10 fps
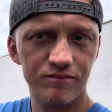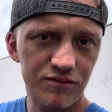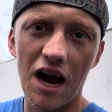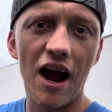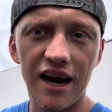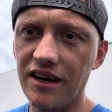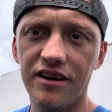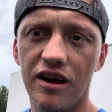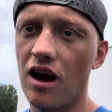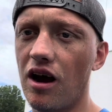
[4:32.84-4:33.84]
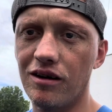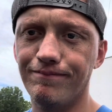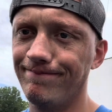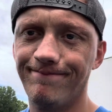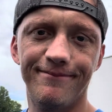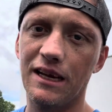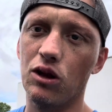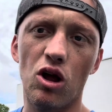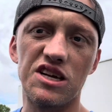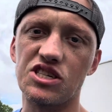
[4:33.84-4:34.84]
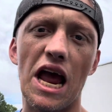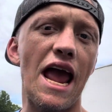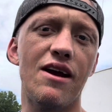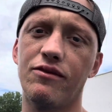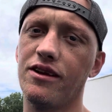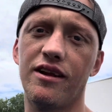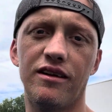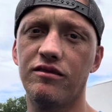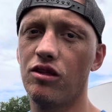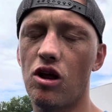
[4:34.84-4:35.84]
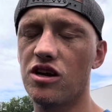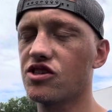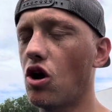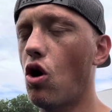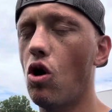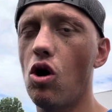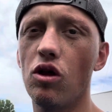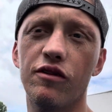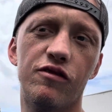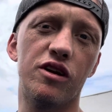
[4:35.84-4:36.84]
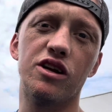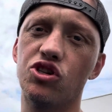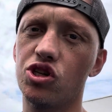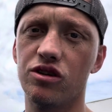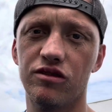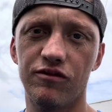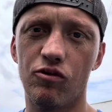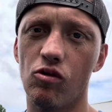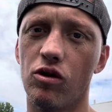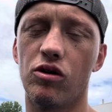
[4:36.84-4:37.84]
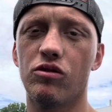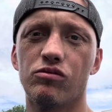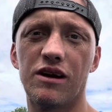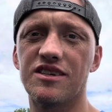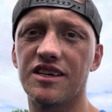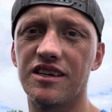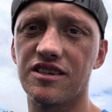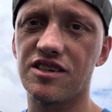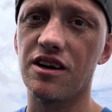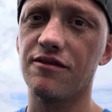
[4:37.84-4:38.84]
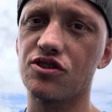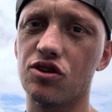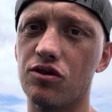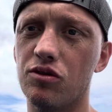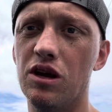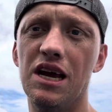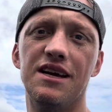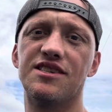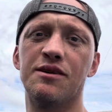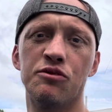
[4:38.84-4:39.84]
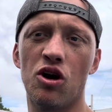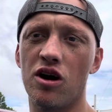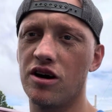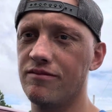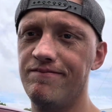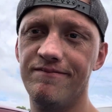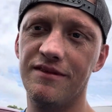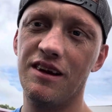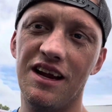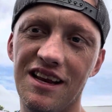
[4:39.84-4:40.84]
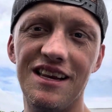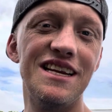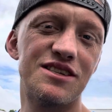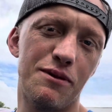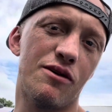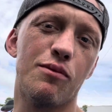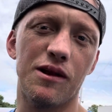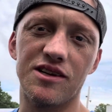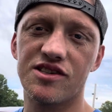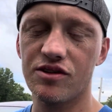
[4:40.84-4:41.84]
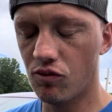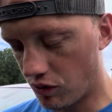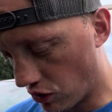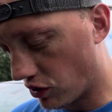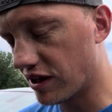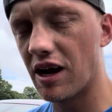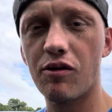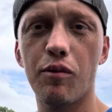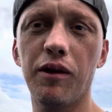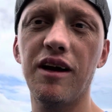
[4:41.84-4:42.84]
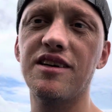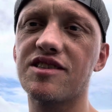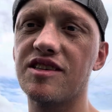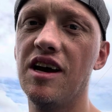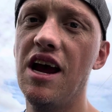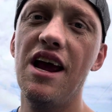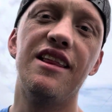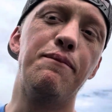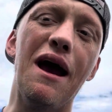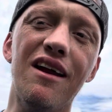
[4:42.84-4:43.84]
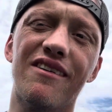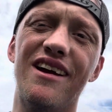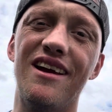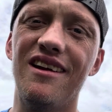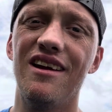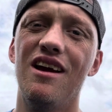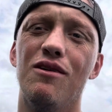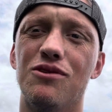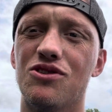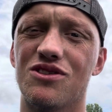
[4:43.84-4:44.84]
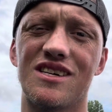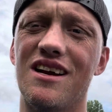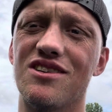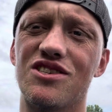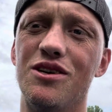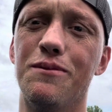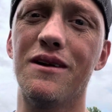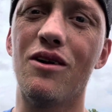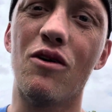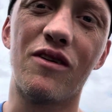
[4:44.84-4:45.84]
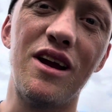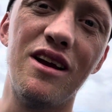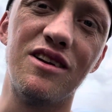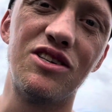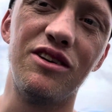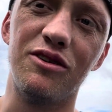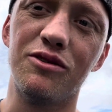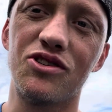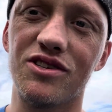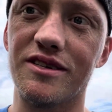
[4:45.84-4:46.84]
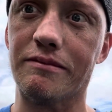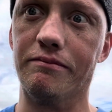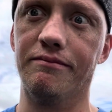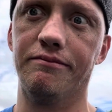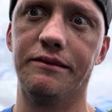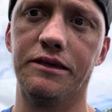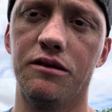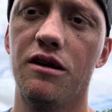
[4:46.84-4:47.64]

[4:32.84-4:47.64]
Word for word: died, um, lost everything. Lost all the footage for racing and stuff. So SIM card, needs to be replaced. We will get that replaced. The battery, which is kind of stupid, overheated too, which is, uh,